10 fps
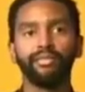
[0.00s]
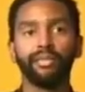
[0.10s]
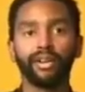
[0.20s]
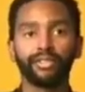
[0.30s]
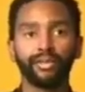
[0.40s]

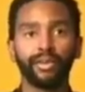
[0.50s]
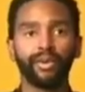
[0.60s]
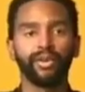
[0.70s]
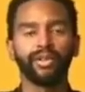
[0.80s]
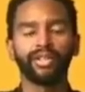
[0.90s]

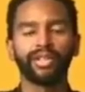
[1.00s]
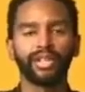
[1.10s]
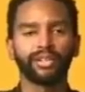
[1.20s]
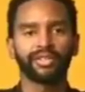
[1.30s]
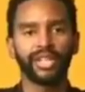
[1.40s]
multiple
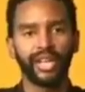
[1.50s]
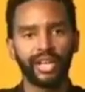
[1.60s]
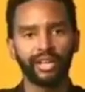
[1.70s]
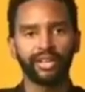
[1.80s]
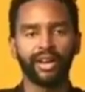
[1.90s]
leaders
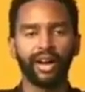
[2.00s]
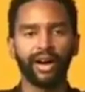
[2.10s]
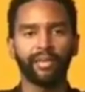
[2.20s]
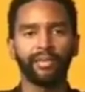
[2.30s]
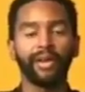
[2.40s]

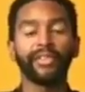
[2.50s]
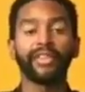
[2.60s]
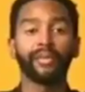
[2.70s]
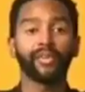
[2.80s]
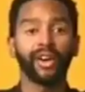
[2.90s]
on the
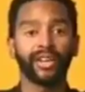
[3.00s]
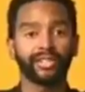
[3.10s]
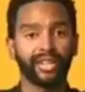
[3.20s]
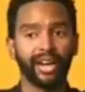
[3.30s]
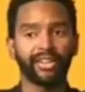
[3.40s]
Democratic
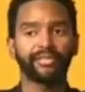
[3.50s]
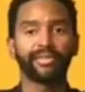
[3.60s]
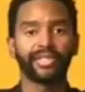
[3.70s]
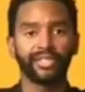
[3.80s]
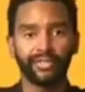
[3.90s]
side,
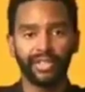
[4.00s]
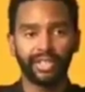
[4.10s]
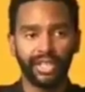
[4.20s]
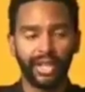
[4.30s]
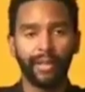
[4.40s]

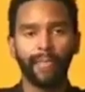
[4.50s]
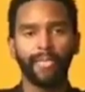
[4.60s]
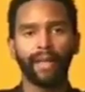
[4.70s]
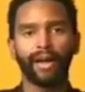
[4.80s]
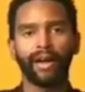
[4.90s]
specifically
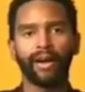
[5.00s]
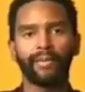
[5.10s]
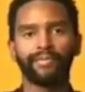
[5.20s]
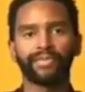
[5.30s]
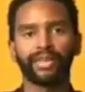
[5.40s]

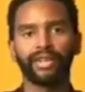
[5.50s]
Kamala